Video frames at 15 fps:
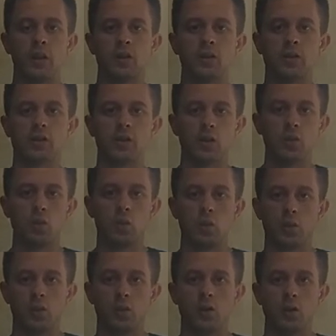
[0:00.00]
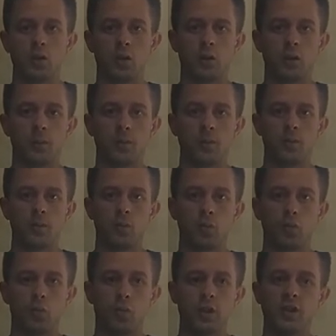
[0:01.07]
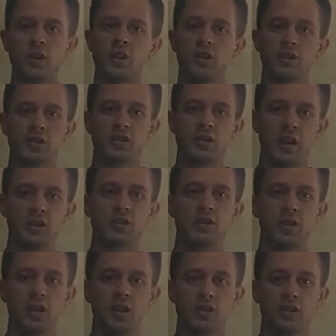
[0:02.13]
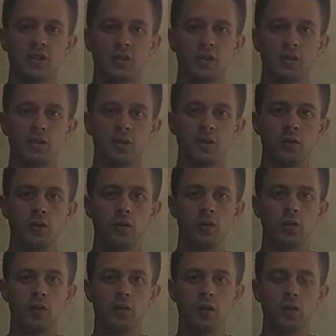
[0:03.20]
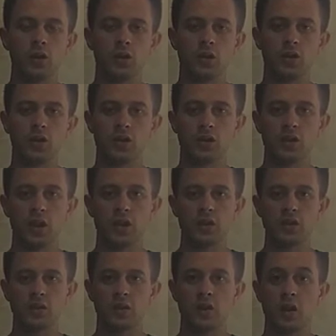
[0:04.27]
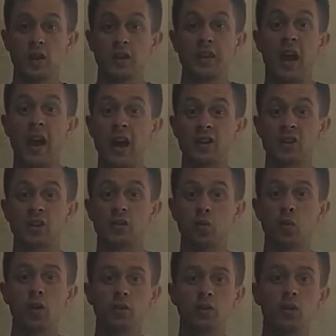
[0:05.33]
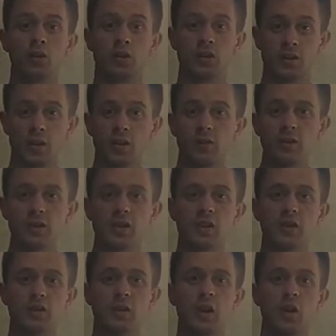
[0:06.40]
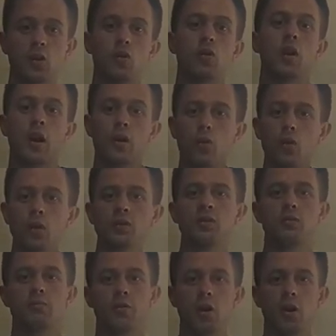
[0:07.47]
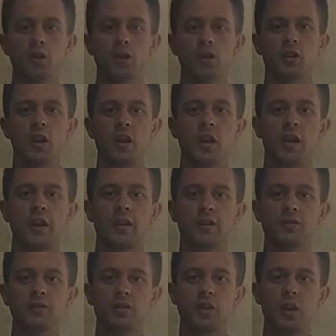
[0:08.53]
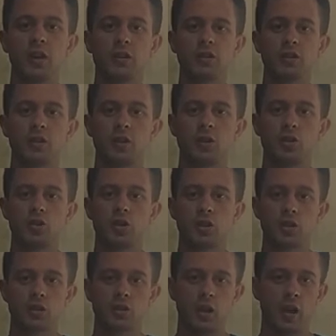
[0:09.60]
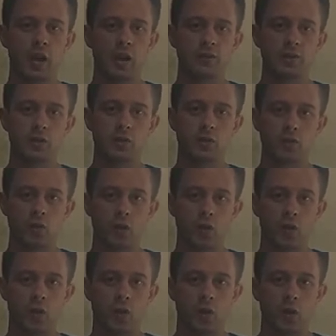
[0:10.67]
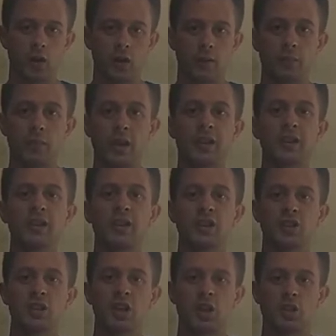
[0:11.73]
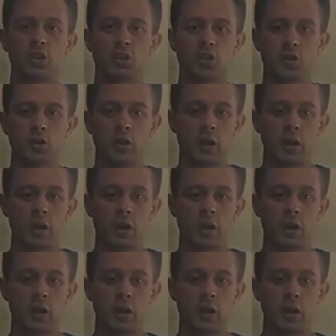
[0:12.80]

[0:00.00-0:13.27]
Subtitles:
So when he understands this, he just says, yeah, I just want your services, or I want your product. And after that, you just have to make the exchange.